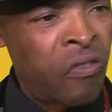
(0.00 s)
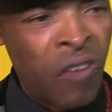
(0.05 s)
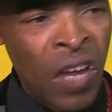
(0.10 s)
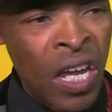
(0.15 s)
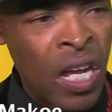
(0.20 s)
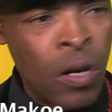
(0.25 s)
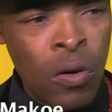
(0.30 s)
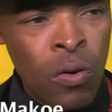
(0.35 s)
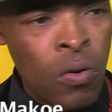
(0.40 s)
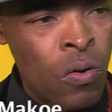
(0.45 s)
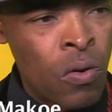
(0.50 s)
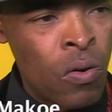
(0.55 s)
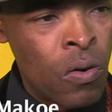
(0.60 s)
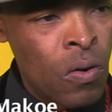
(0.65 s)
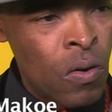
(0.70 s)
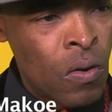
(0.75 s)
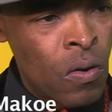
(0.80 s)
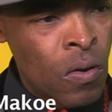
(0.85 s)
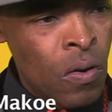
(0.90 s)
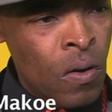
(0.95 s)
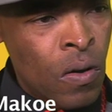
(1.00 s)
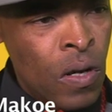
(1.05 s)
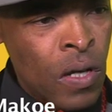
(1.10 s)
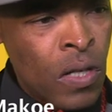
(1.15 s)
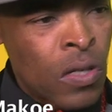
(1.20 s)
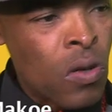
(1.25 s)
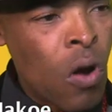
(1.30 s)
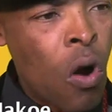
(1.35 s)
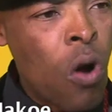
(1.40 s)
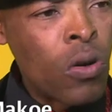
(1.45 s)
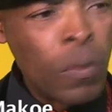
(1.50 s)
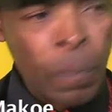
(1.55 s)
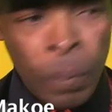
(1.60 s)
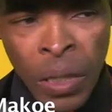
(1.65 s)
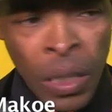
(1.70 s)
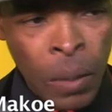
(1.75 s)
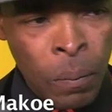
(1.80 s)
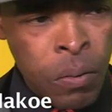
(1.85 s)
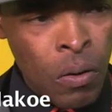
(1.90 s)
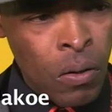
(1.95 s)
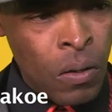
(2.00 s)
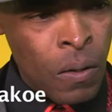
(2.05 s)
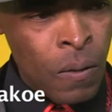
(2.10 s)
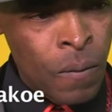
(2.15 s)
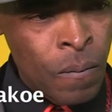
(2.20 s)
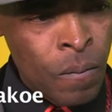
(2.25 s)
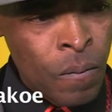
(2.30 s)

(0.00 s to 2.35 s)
value its own people.